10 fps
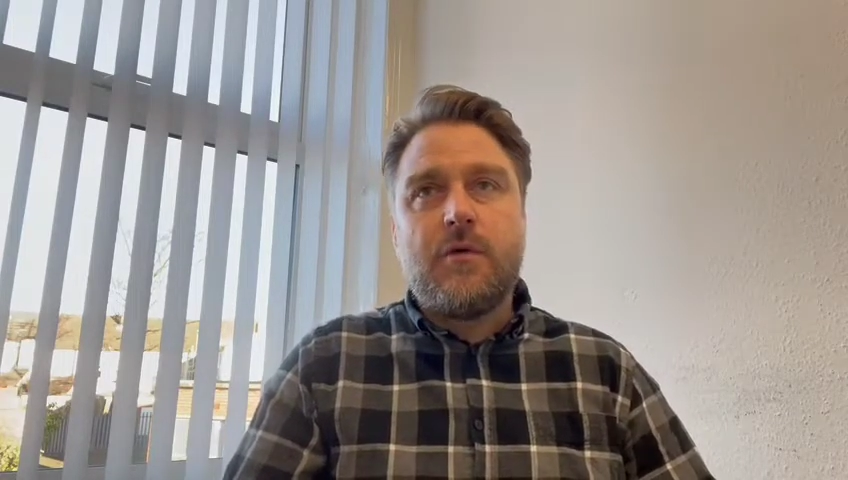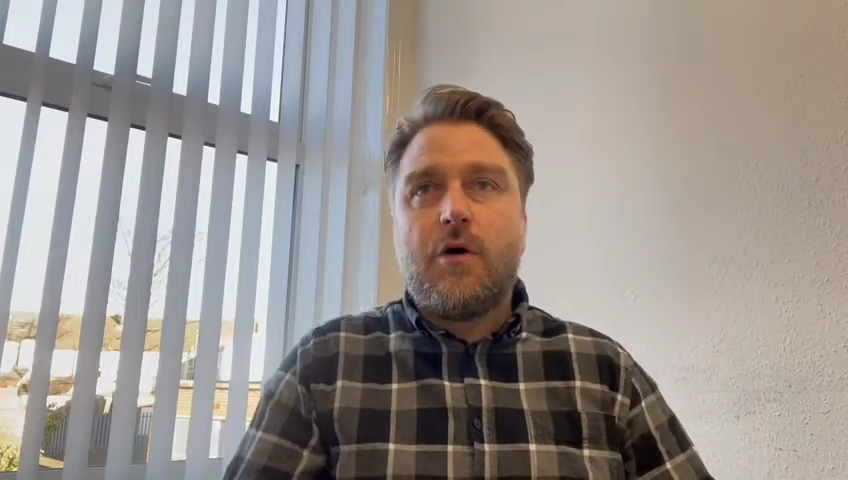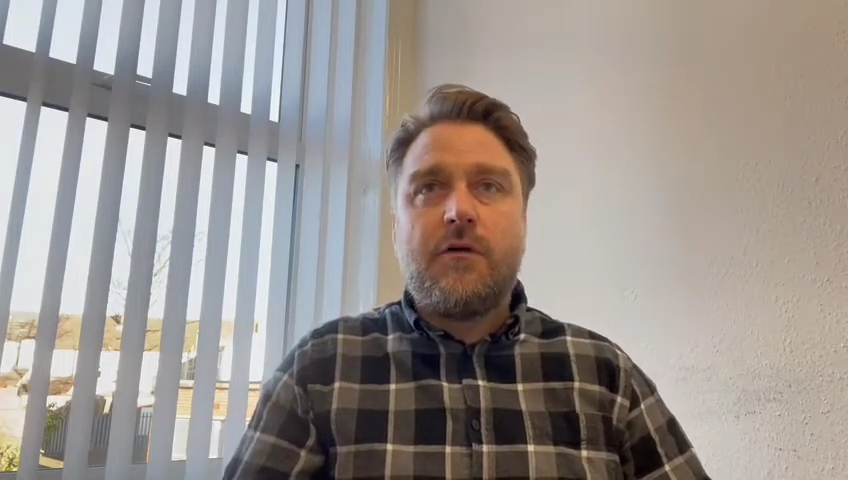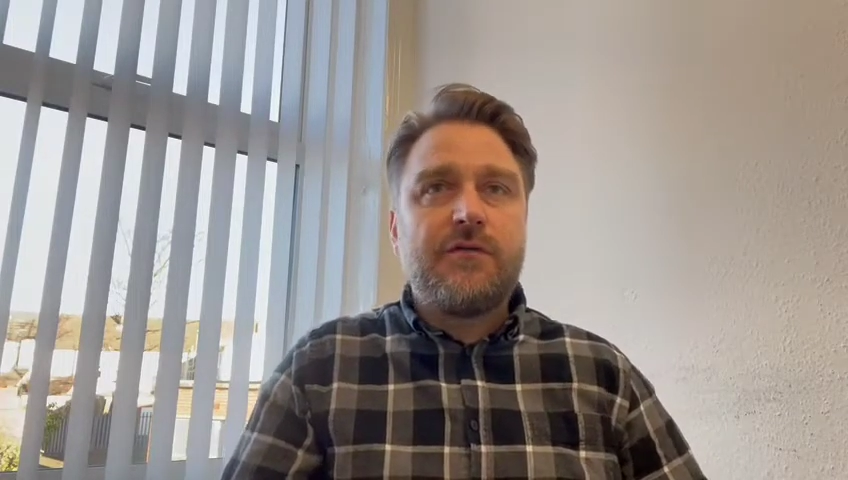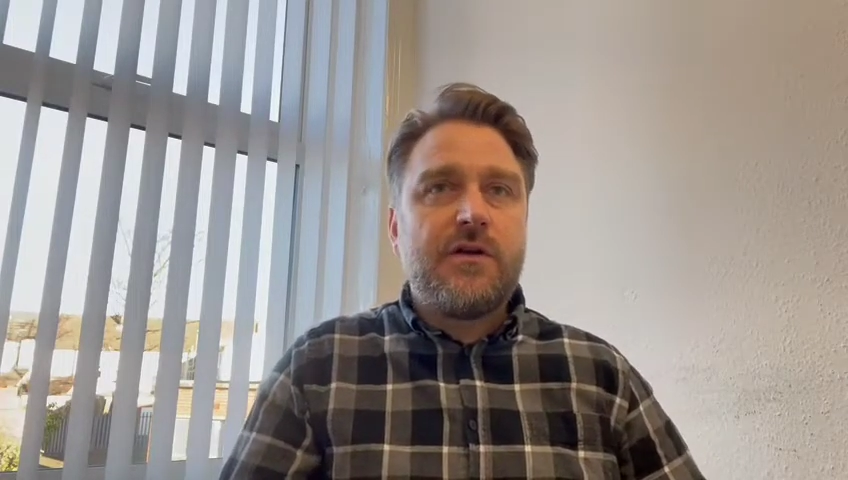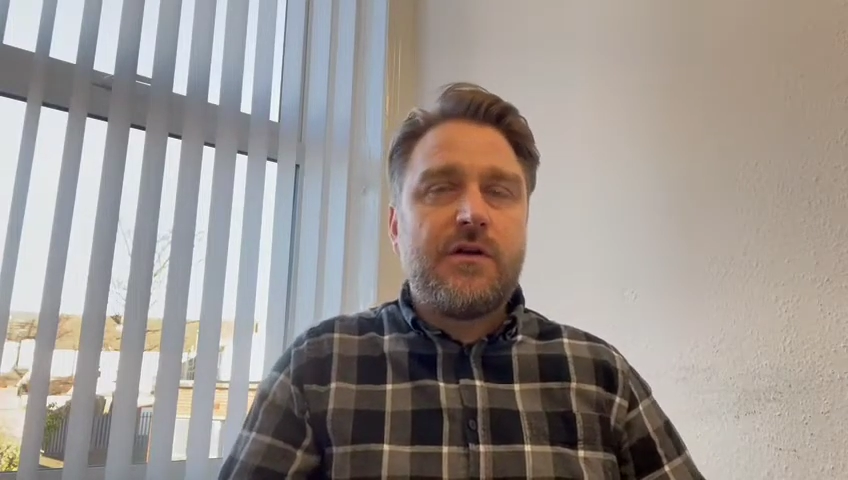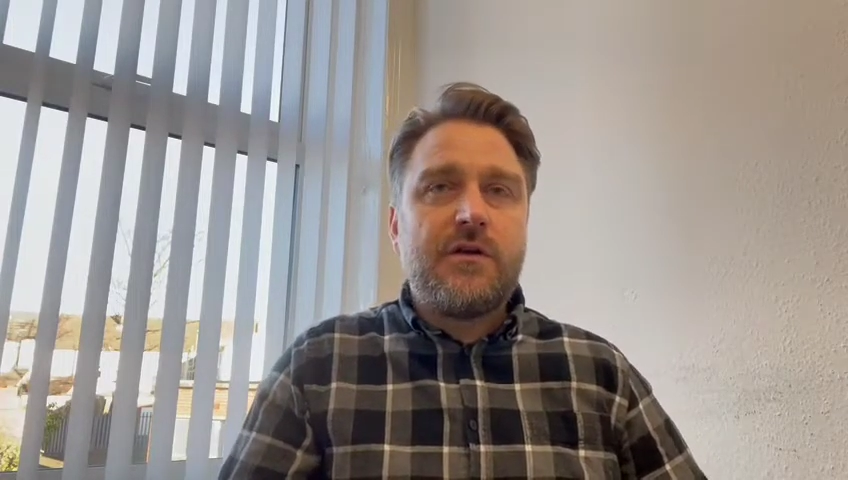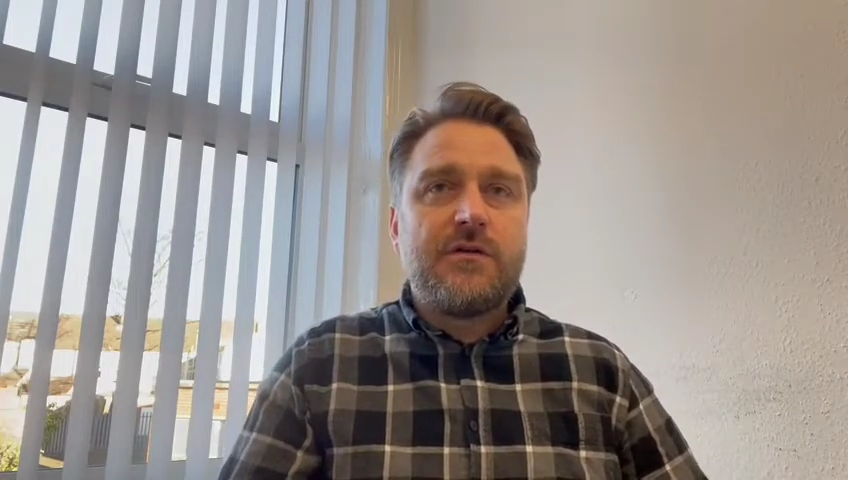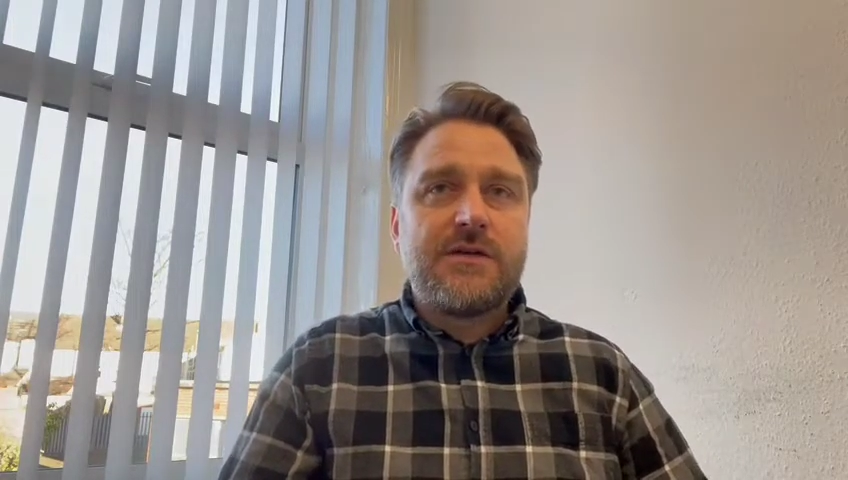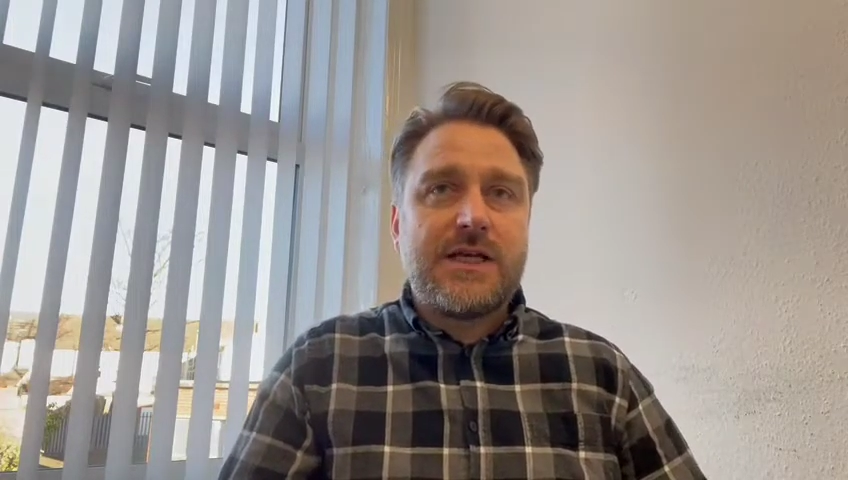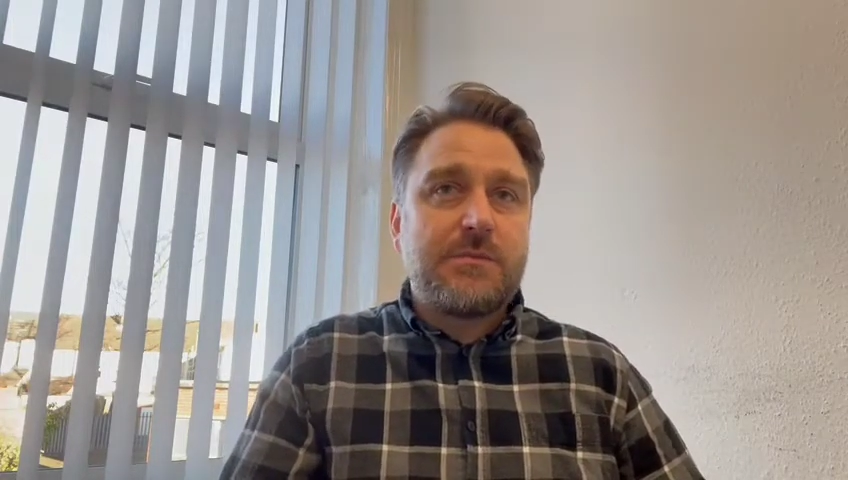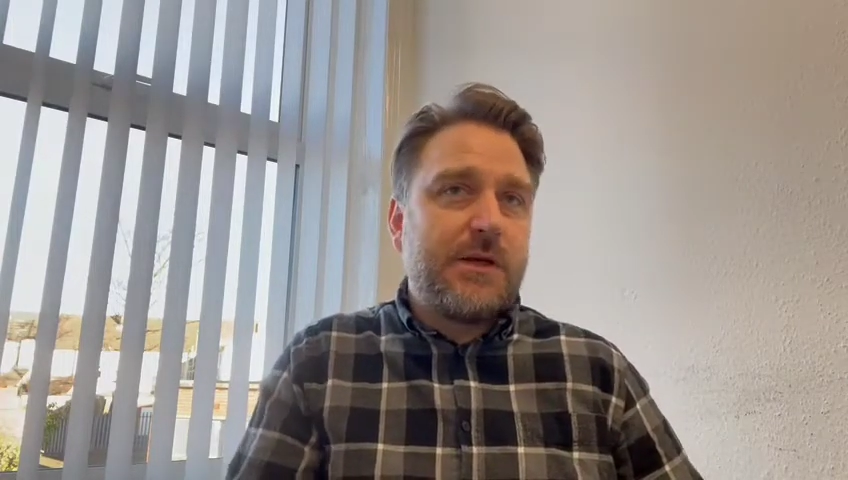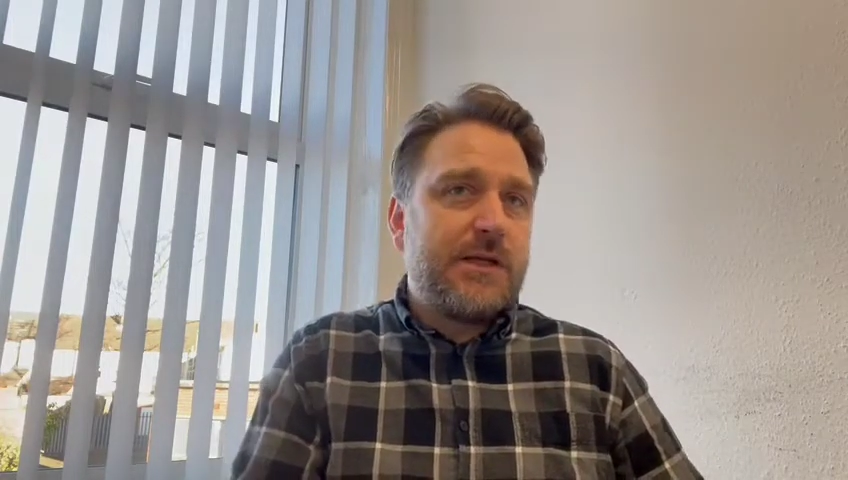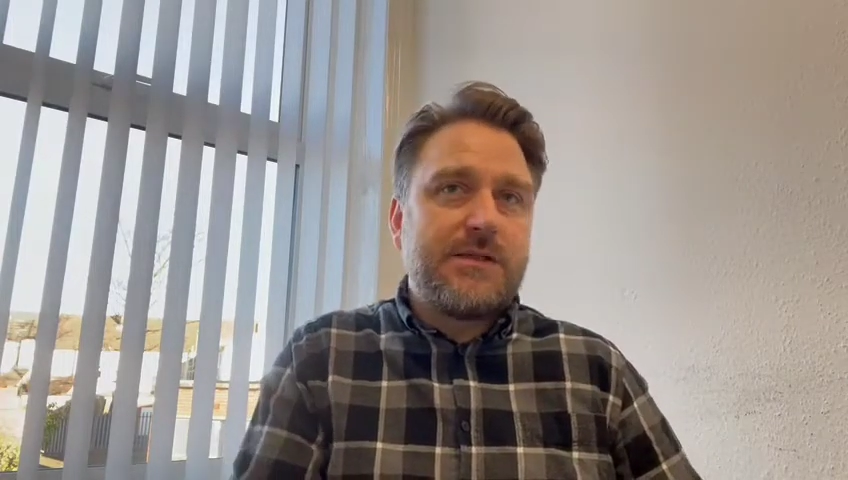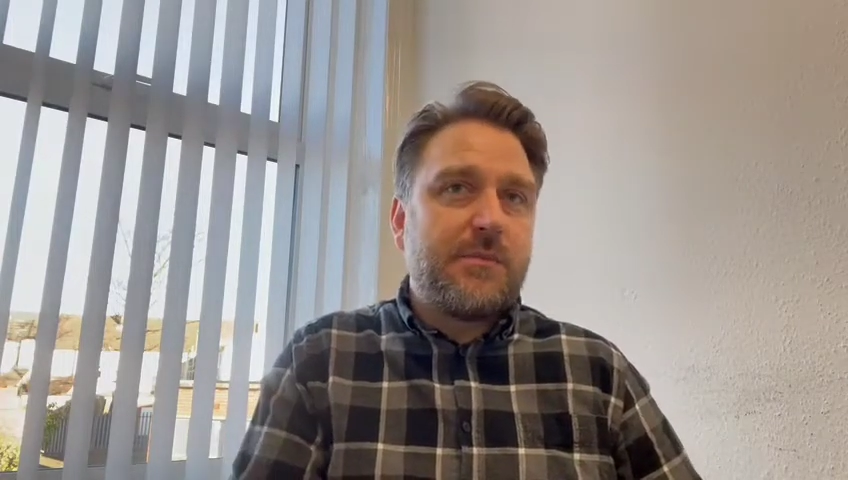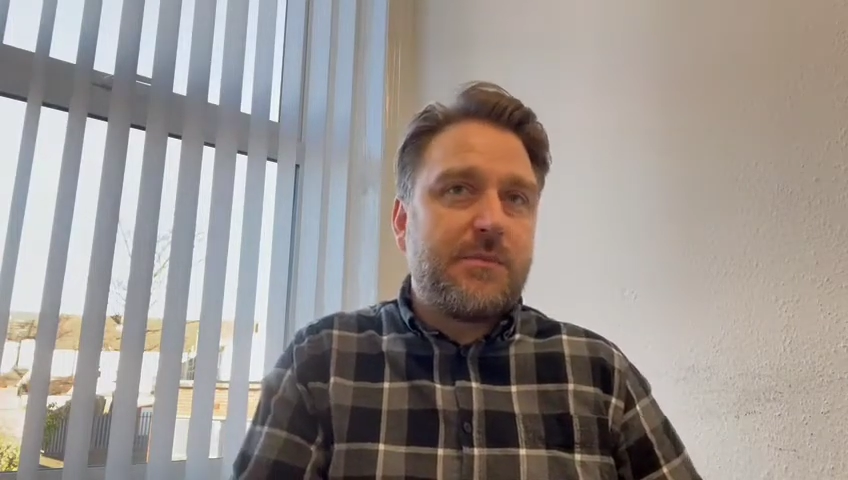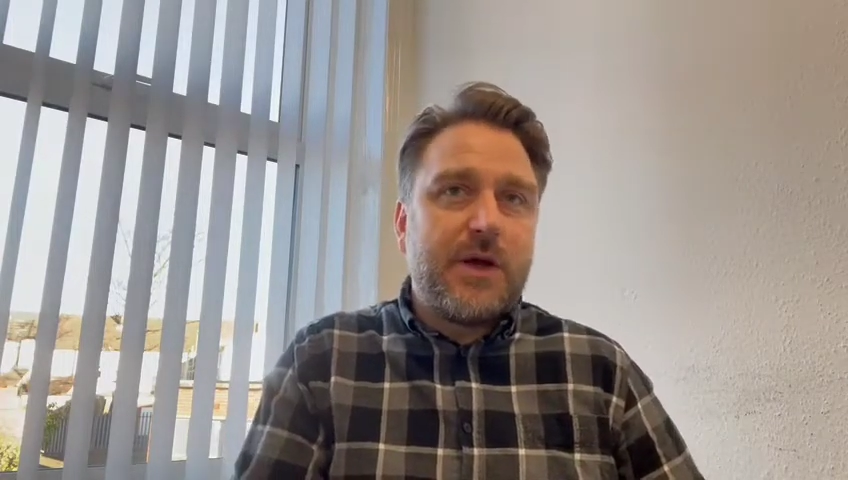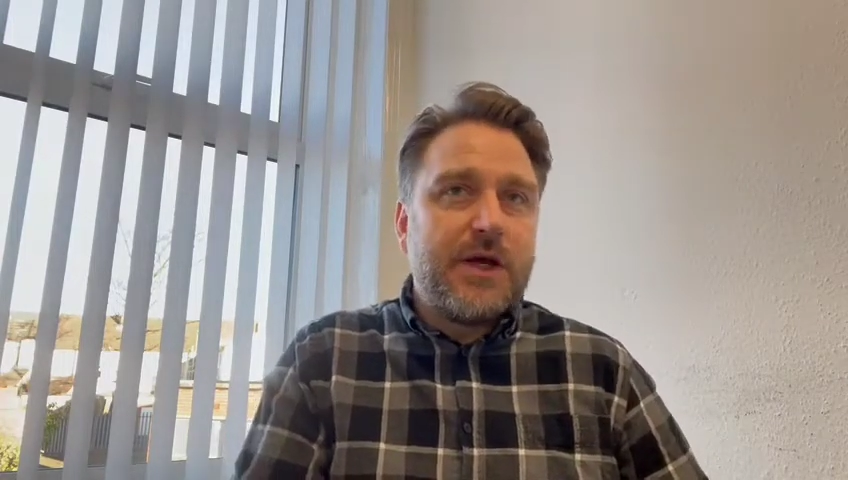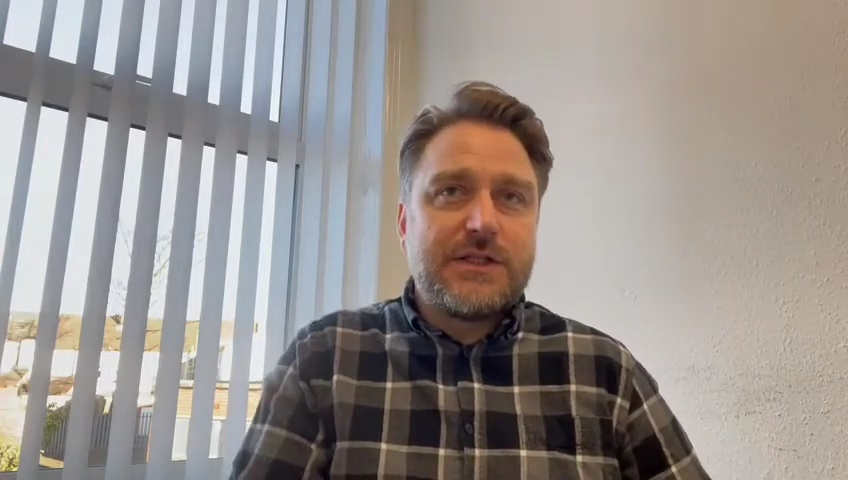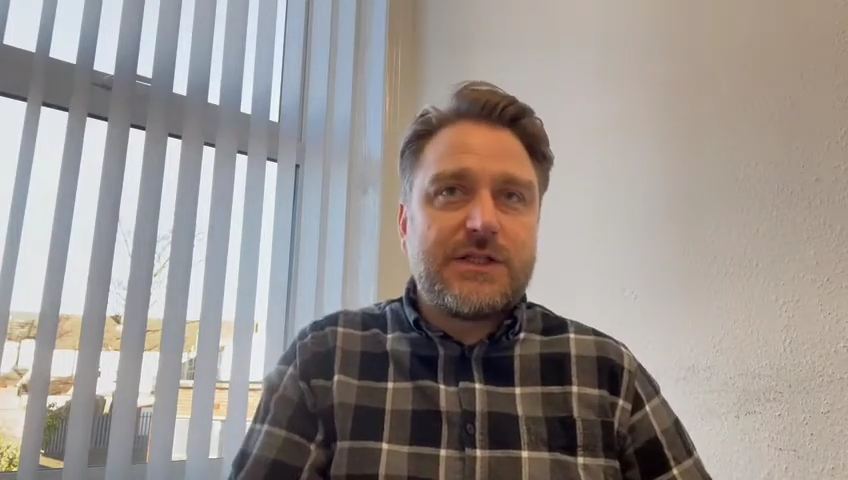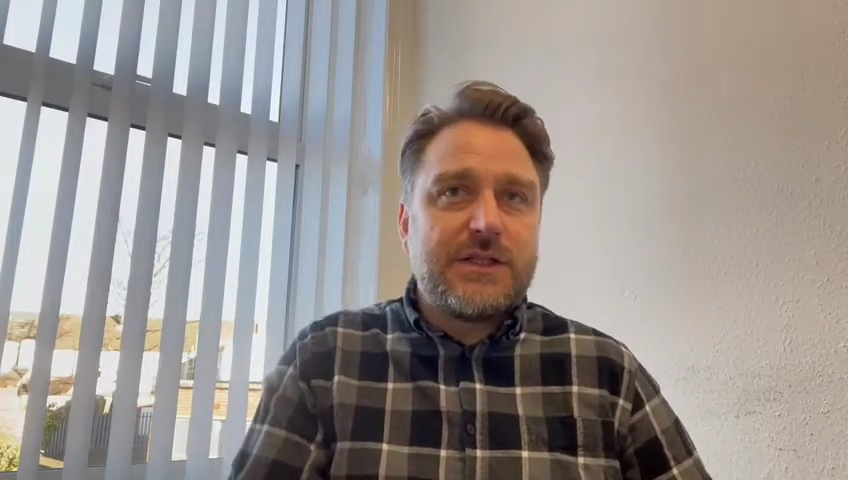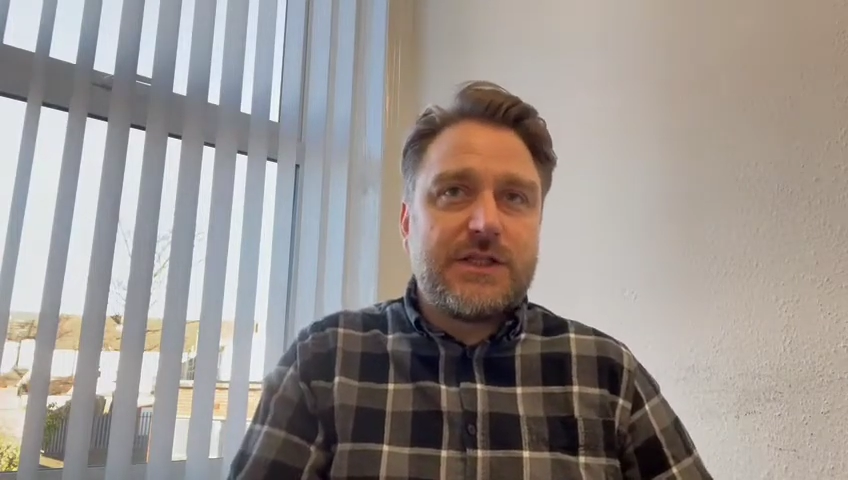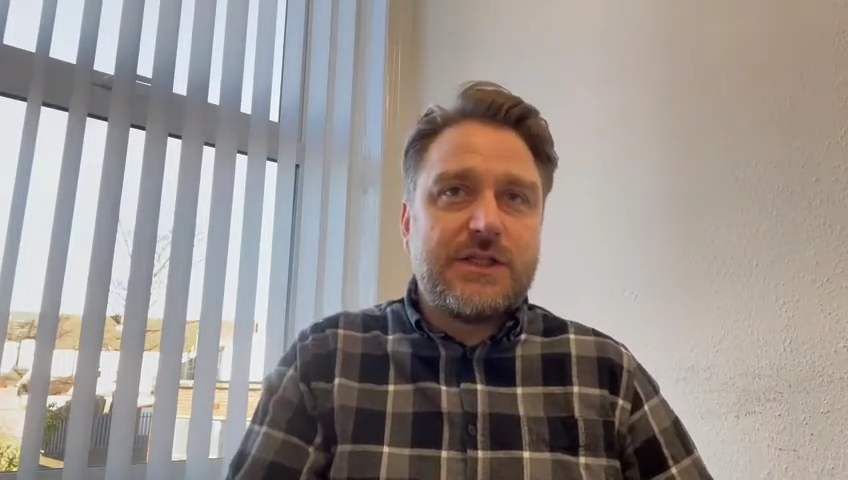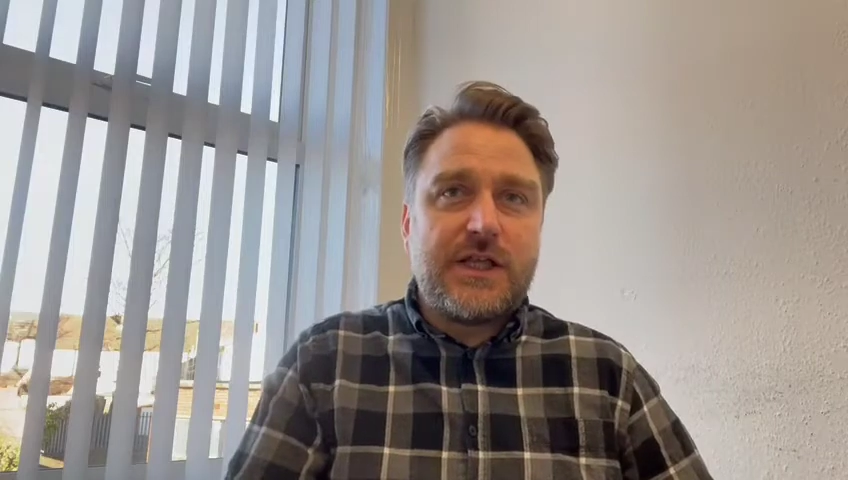often to explain there's a person